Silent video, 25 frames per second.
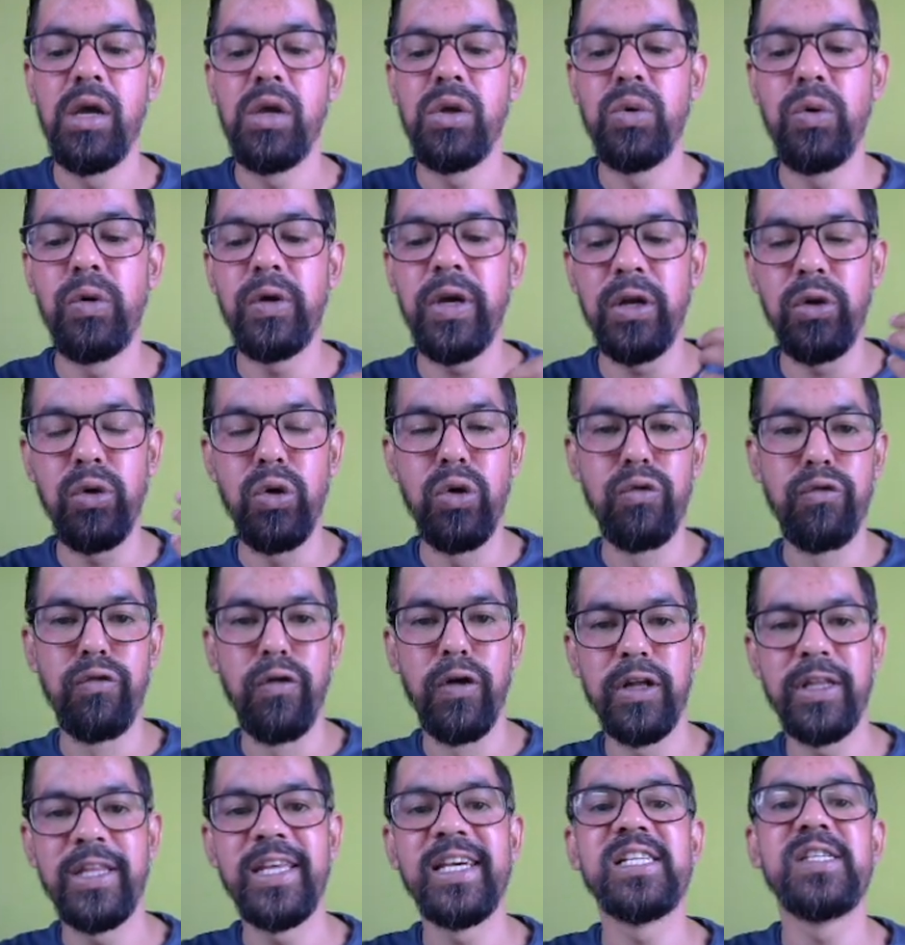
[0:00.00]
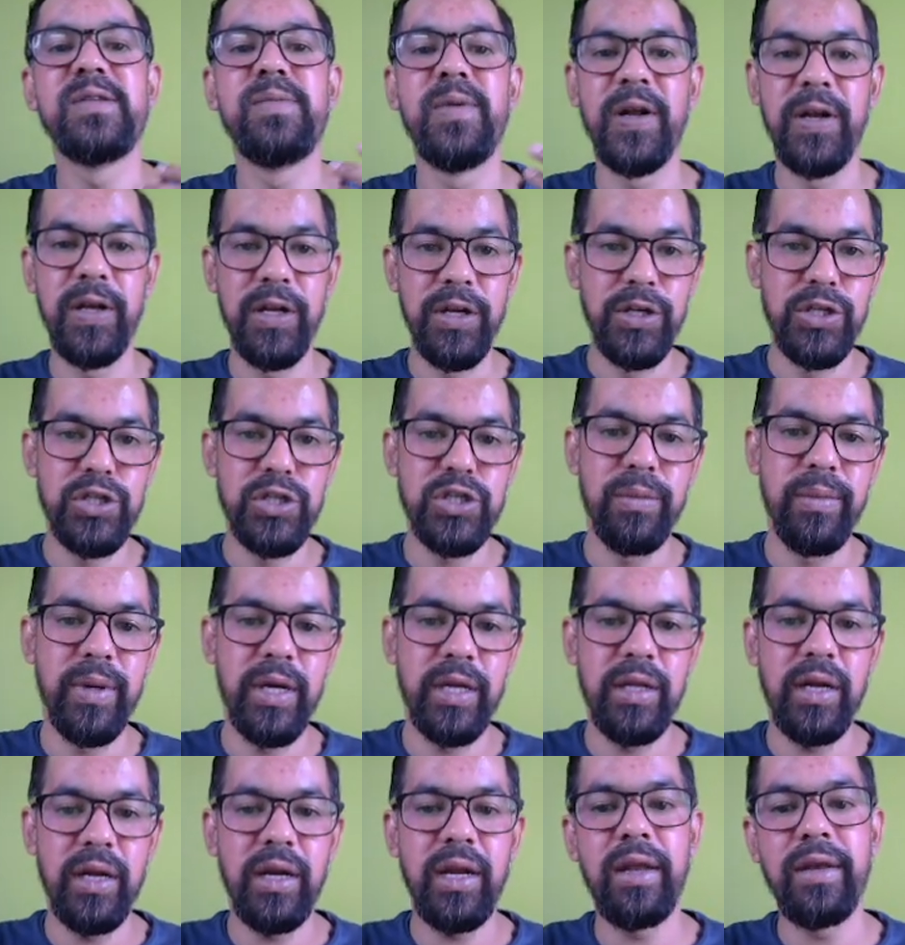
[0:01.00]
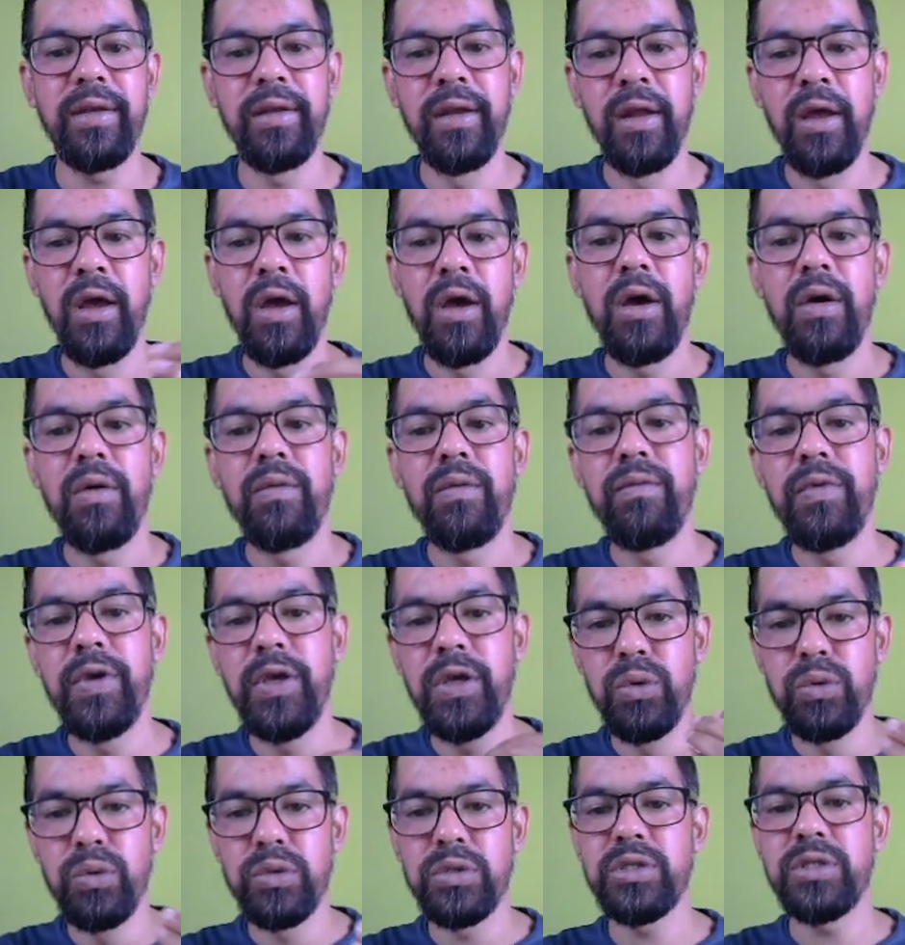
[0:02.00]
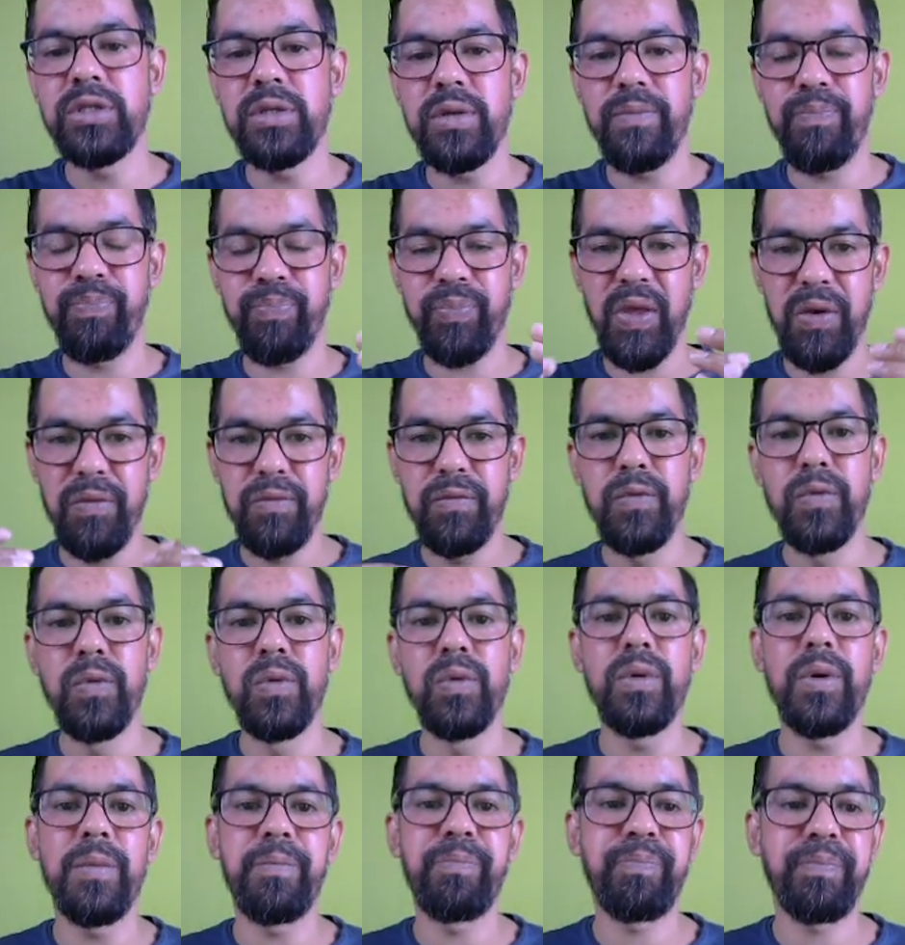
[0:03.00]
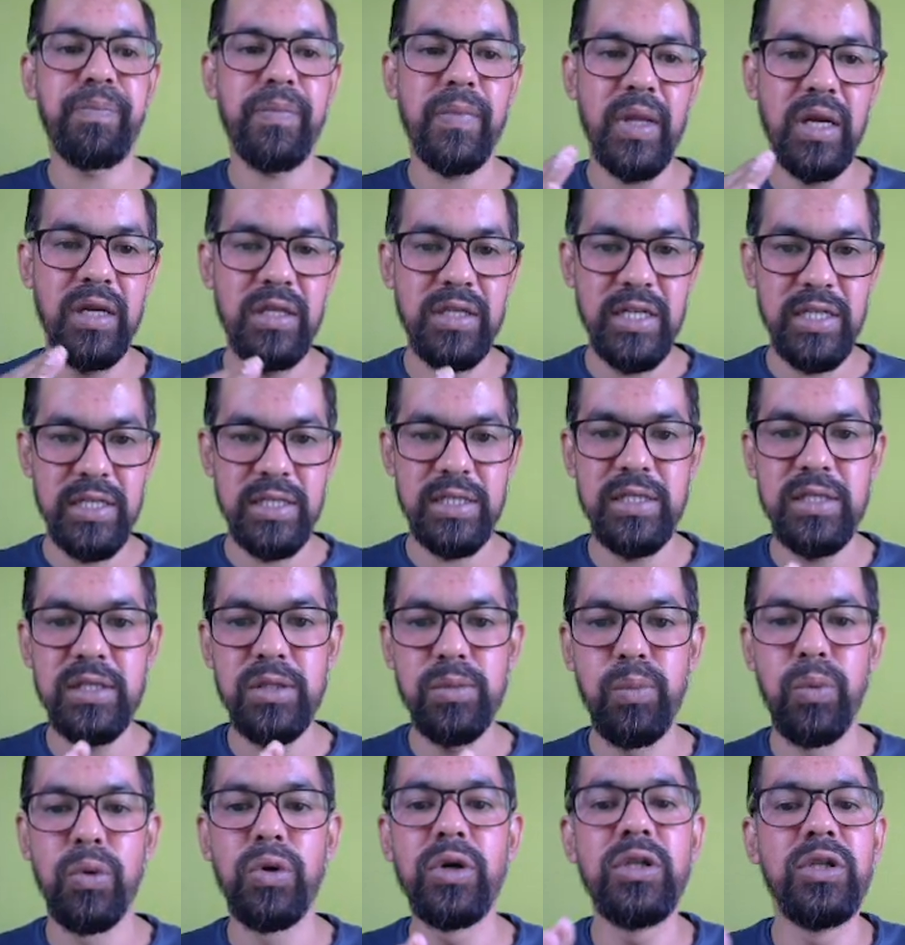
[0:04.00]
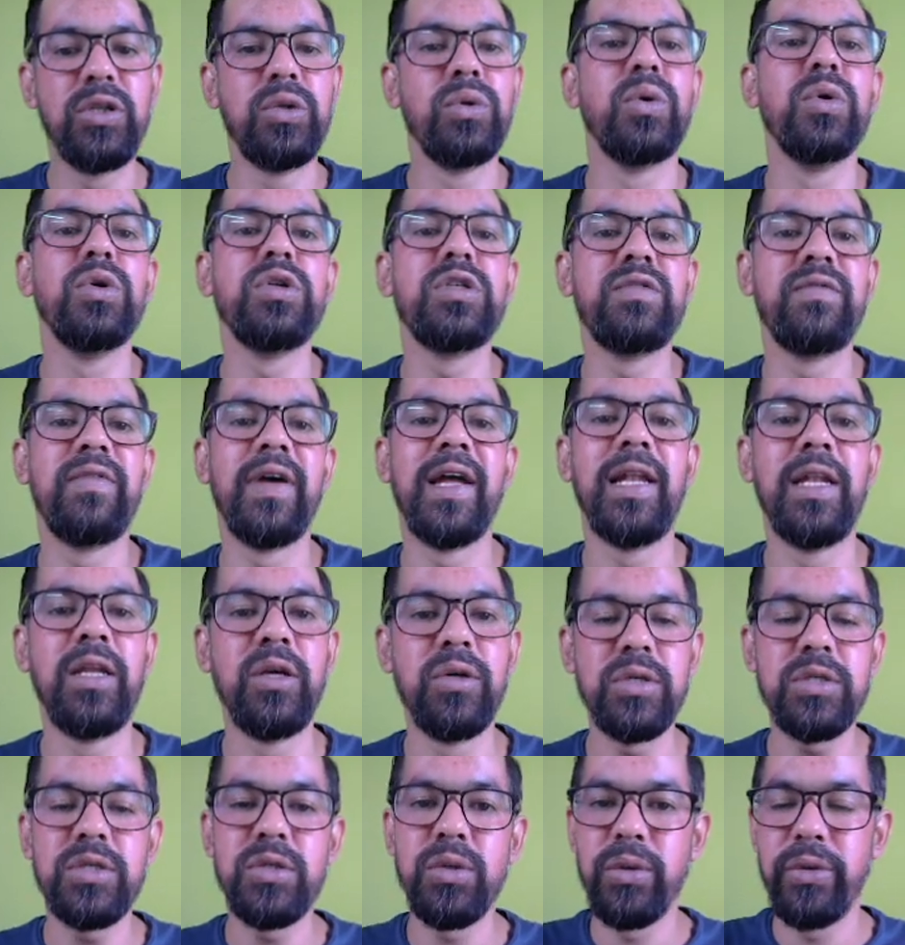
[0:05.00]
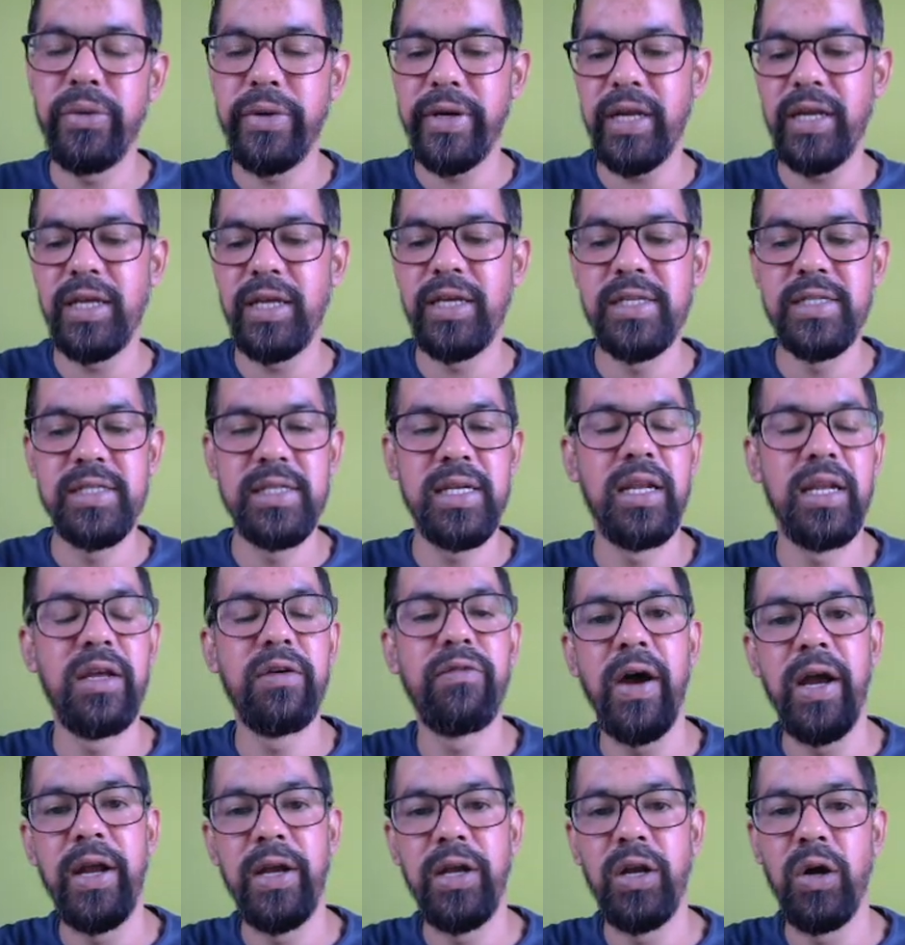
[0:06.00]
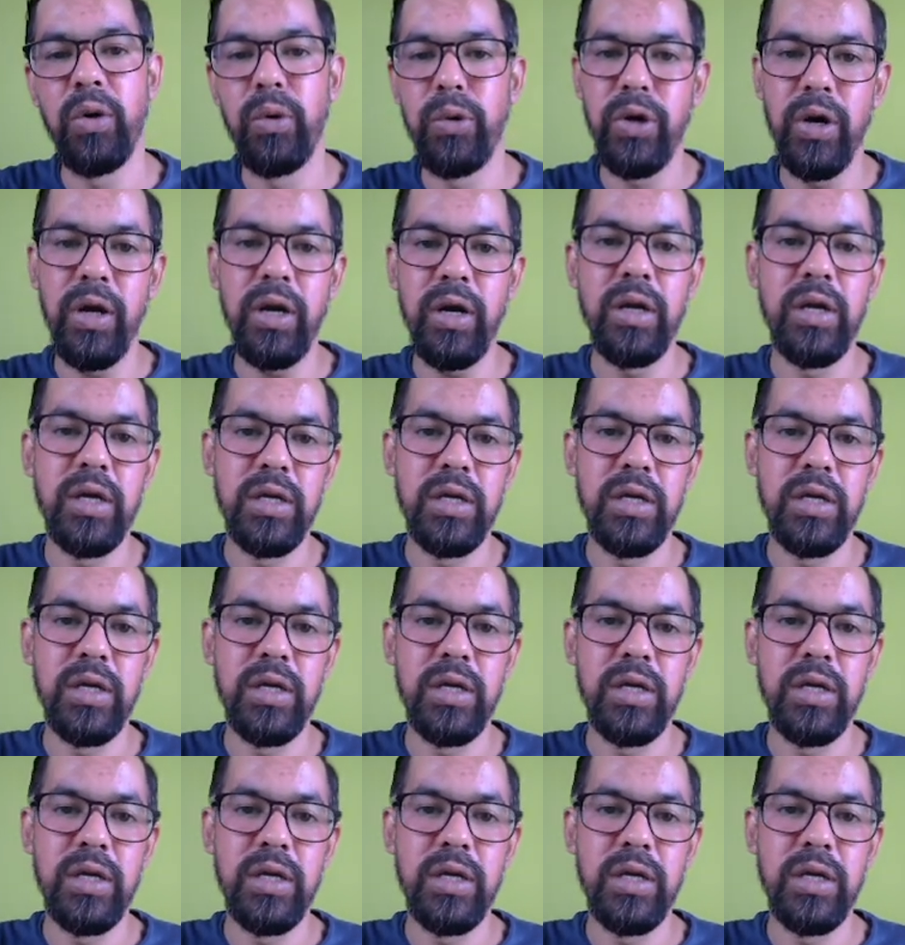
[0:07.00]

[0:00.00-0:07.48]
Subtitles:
you can go for the expenditure method, and we use, if you just put those values, so you can easily find out your